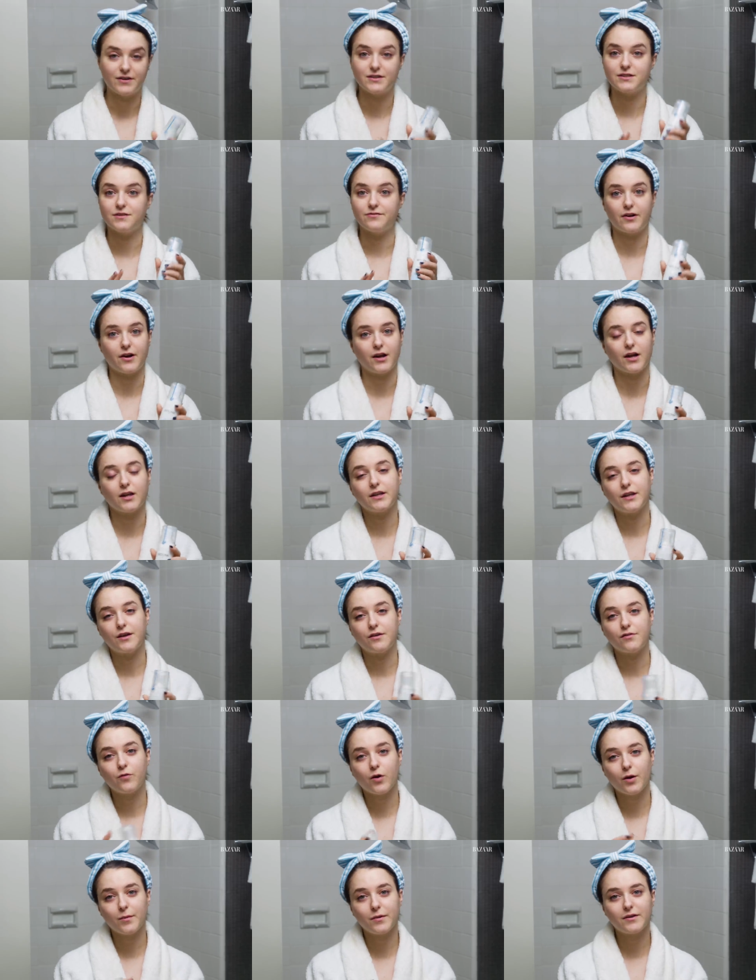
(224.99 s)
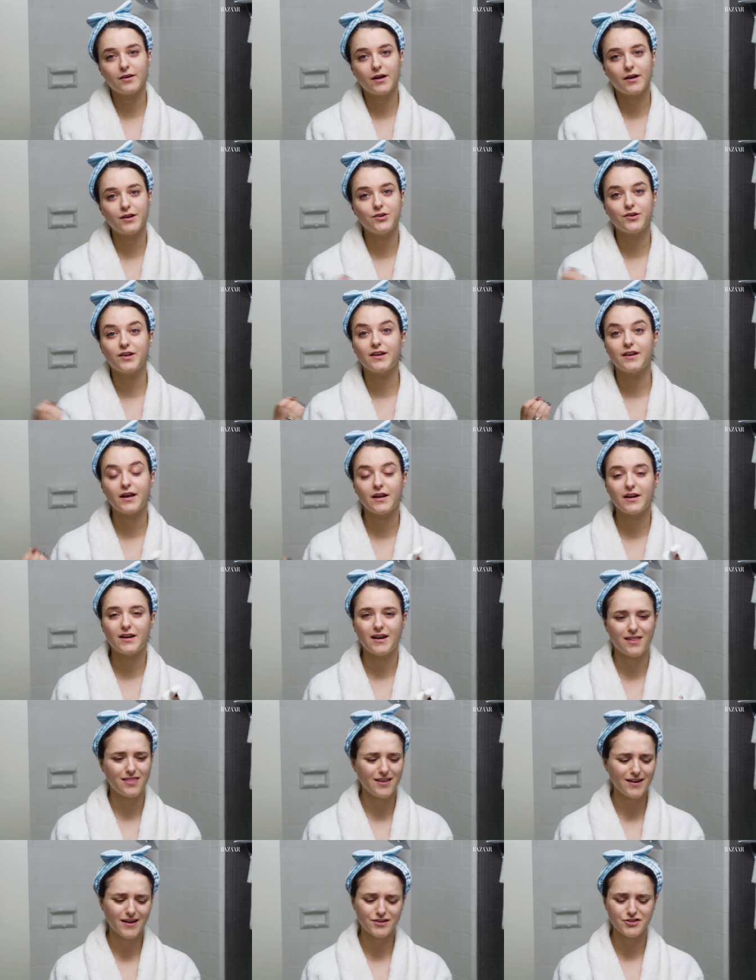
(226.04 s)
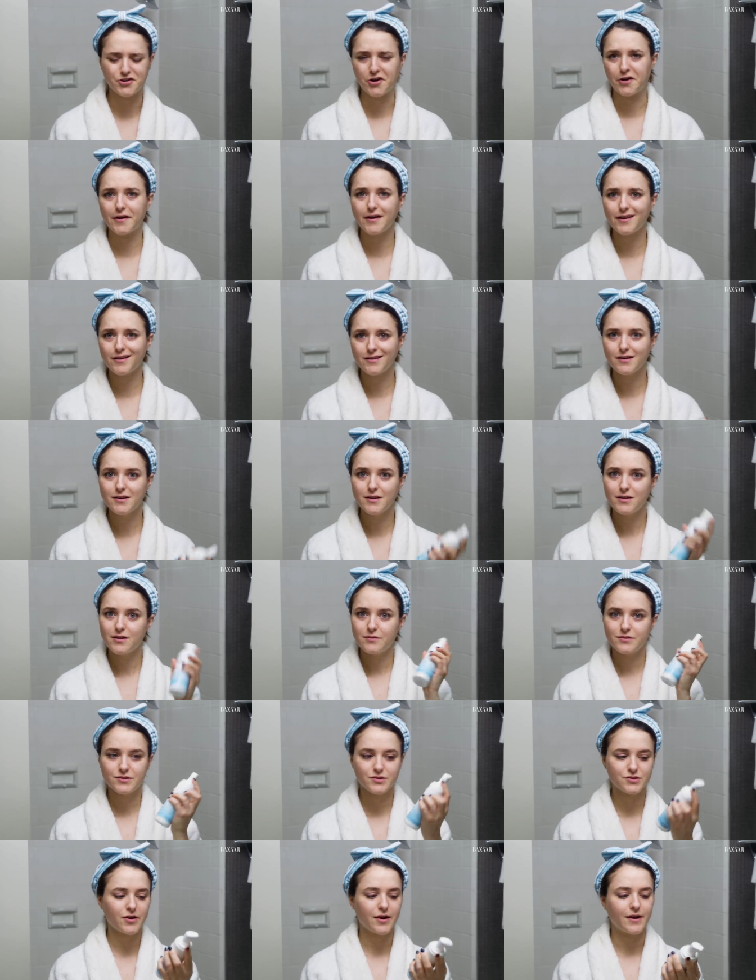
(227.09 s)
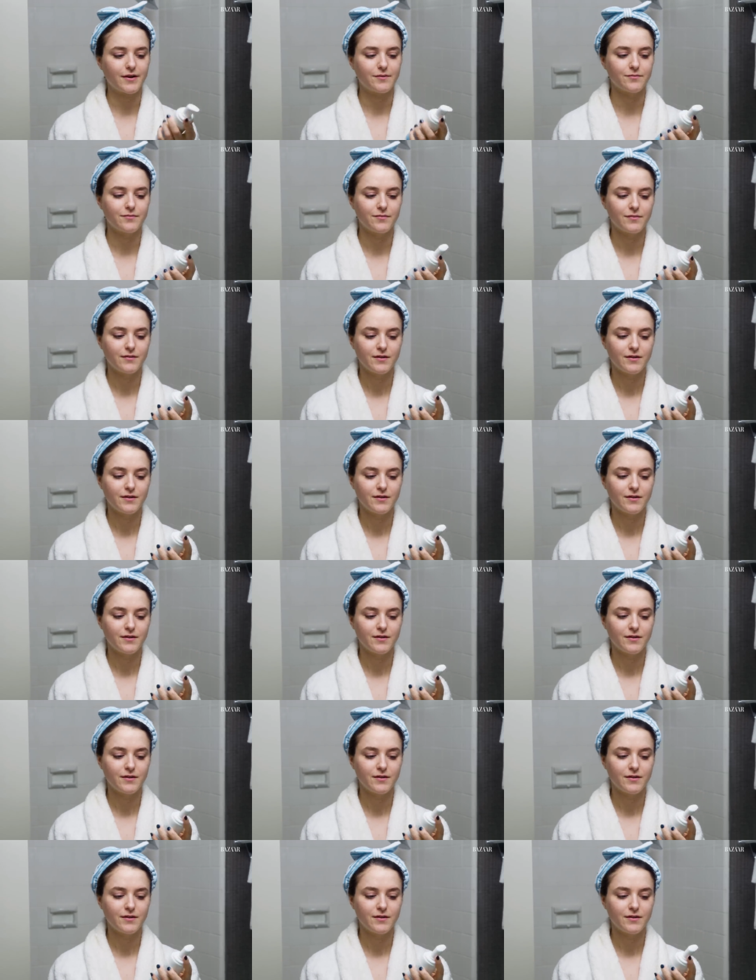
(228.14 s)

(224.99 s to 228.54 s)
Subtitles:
It's a very clean formula, and you can get it, I think, at Target, which is great.